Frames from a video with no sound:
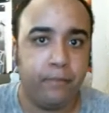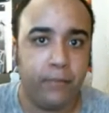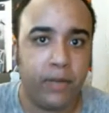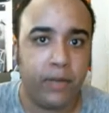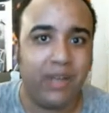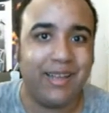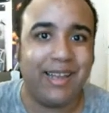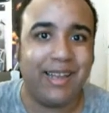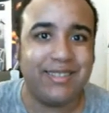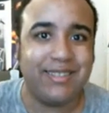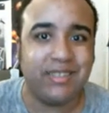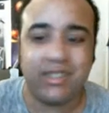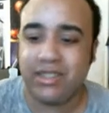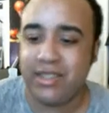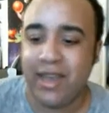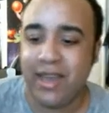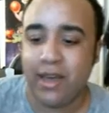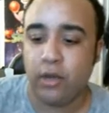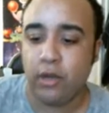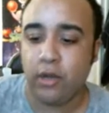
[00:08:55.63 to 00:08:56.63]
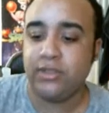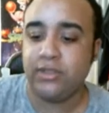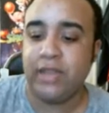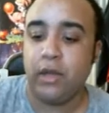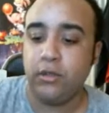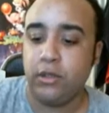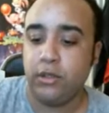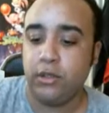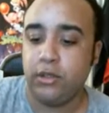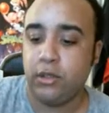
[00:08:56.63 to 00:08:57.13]
against the Seattle
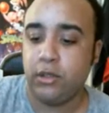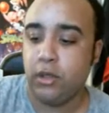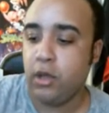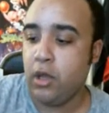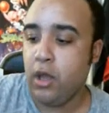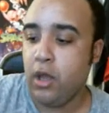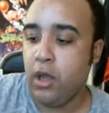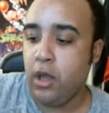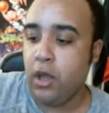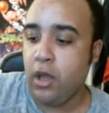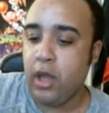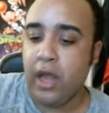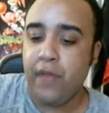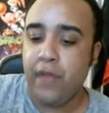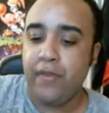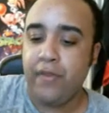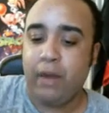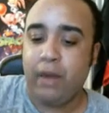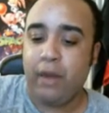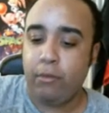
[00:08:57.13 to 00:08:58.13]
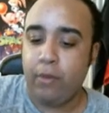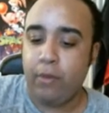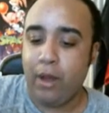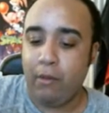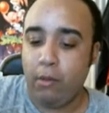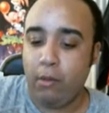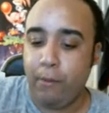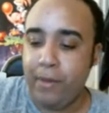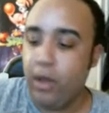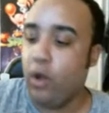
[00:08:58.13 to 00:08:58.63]
Sounders. And then I
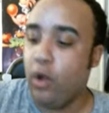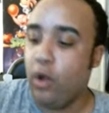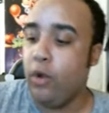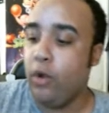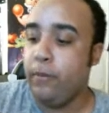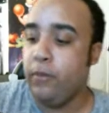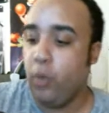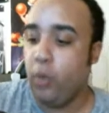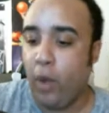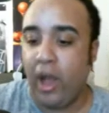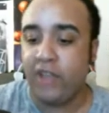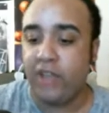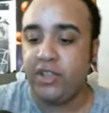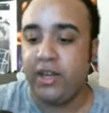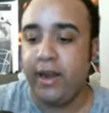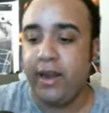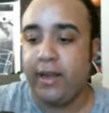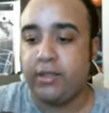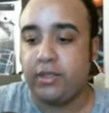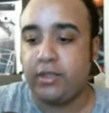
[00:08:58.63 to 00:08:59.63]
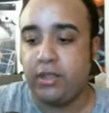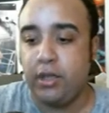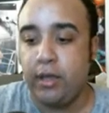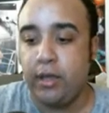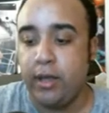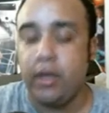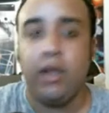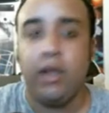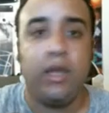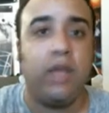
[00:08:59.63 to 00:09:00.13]
will be home, watch NXT,
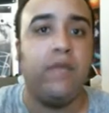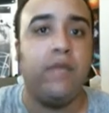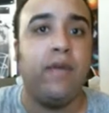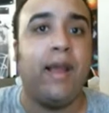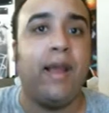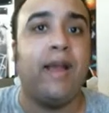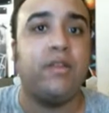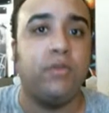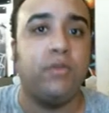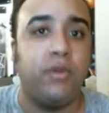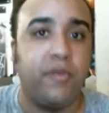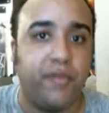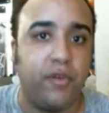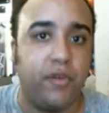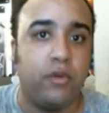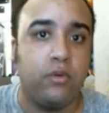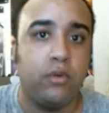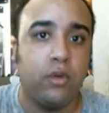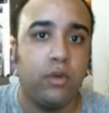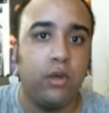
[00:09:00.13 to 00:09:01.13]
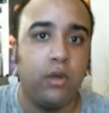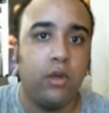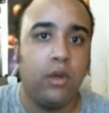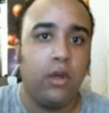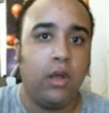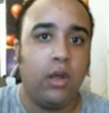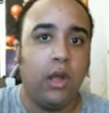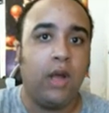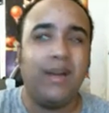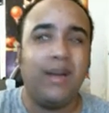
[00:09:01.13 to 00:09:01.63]
and then give you guys a review
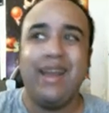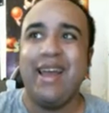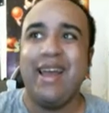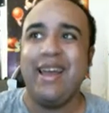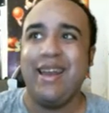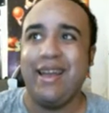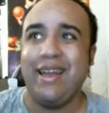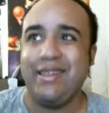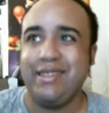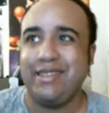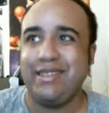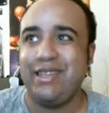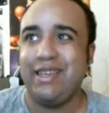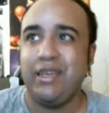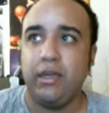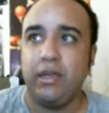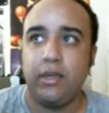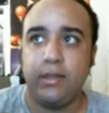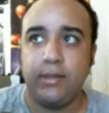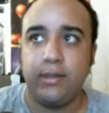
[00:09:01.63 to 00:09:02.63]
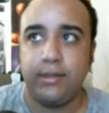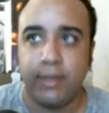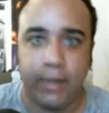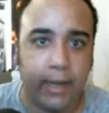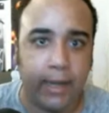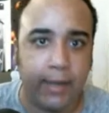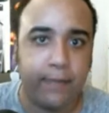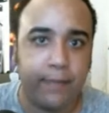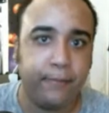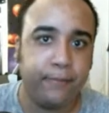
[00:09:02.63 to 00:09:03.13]
on NXT
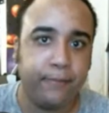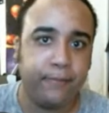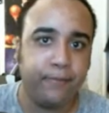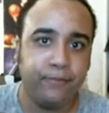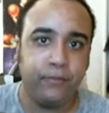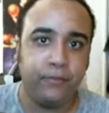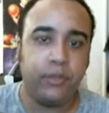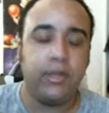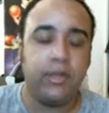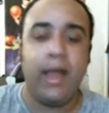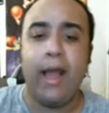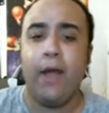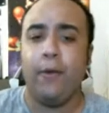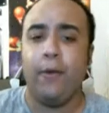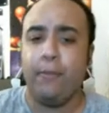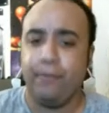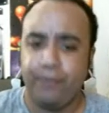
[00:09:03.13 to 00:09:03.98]
tonight. Now,